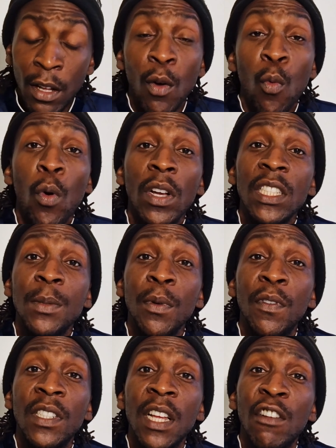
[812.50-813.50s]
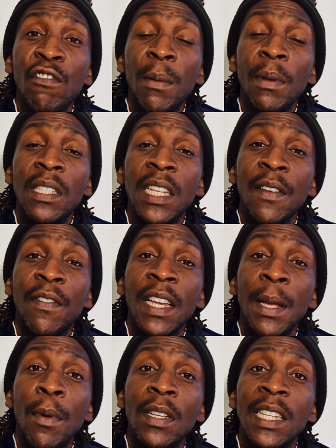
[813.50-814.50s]
What does this move to Saudi Arabia say for
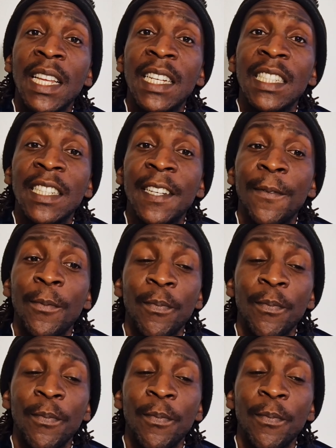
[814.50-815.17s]
Neymar's legacy?